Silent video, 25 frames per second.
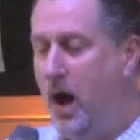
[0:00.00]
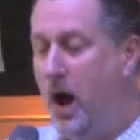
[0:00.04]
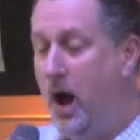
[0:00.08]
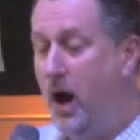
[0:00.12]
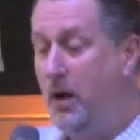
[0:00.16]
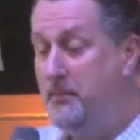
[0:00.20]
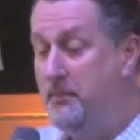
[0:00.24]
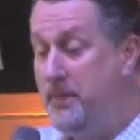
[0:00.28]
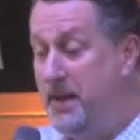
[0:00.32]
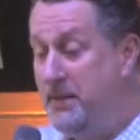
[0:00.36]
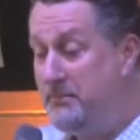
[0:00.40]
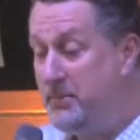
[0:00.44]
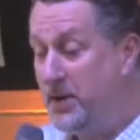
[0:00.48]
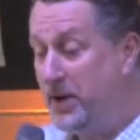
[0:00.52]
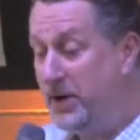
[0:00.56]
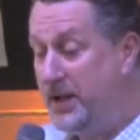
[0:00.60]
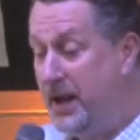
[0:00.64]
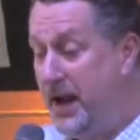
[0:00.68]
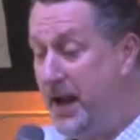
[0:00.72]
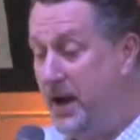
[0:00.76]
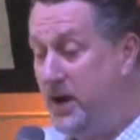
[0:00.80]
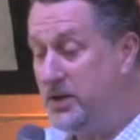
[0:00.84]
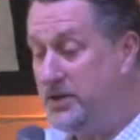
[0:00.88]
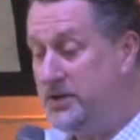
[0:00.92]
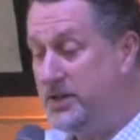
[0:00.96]
Our member
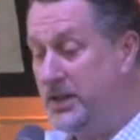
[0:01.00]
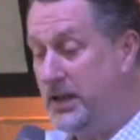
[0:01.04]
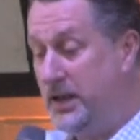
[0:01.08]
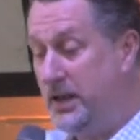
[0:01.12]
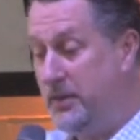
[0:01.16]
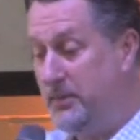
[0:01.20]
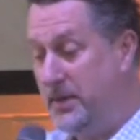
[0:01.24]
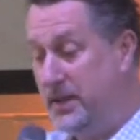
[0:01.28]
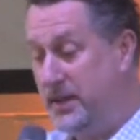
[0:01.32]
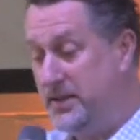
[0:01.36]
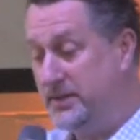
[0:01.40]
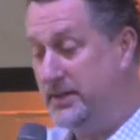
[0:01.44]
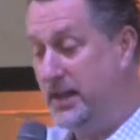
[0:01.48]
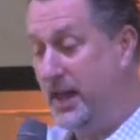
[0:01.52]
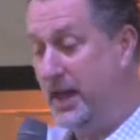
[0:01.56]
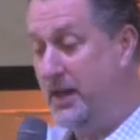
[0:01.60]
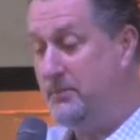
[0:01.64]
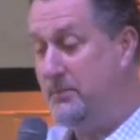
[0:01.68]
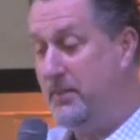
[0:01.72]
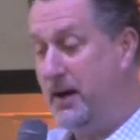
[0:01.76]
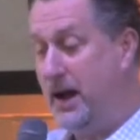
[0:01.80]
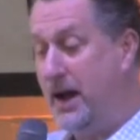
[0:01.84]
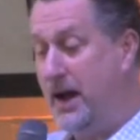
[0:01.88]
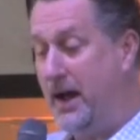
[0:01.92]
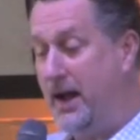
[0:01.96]
care team is
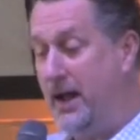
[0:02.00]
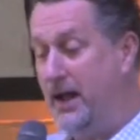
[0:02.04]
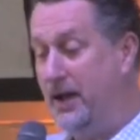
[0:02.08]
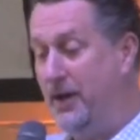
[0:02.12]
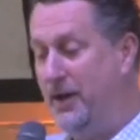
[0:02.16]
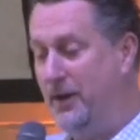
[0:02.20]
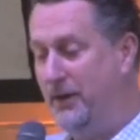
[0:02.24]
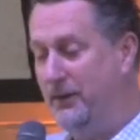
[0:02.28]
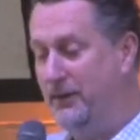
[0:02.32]
led by